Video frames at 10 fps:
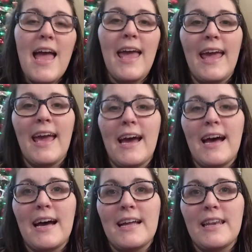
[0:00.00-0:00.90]

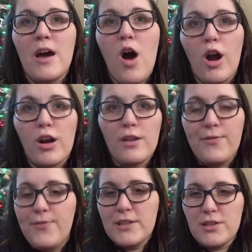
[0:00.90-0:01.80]
an
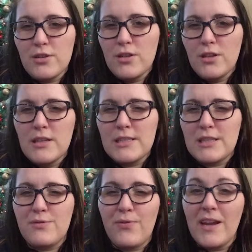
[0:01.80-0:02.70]
artificial
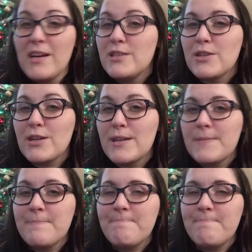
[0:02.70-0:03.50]
sphincter.